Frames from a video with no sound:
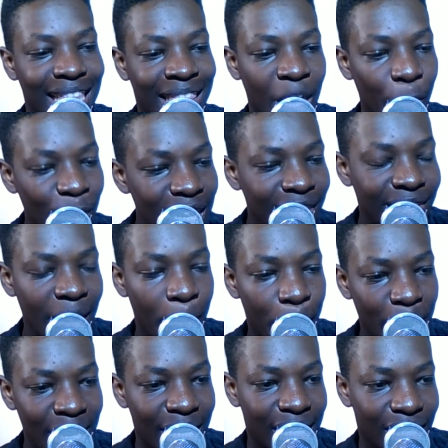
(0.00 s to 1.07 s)
there is a
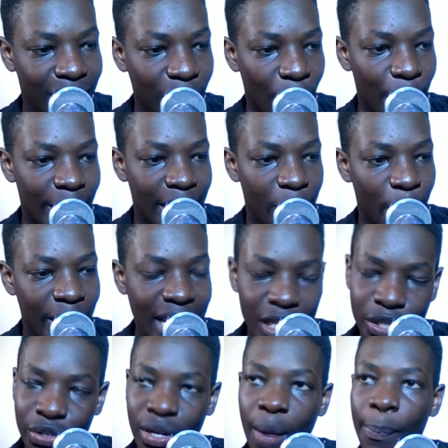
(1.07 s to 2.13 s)
big story we need
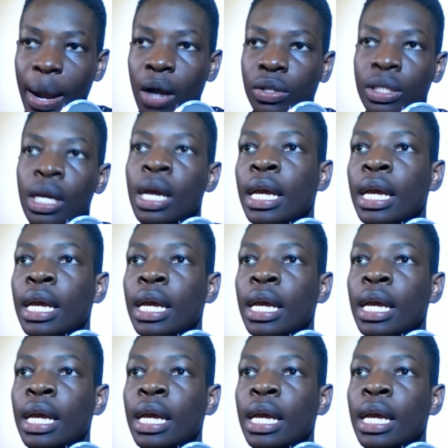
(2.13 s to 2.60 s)
to talk about,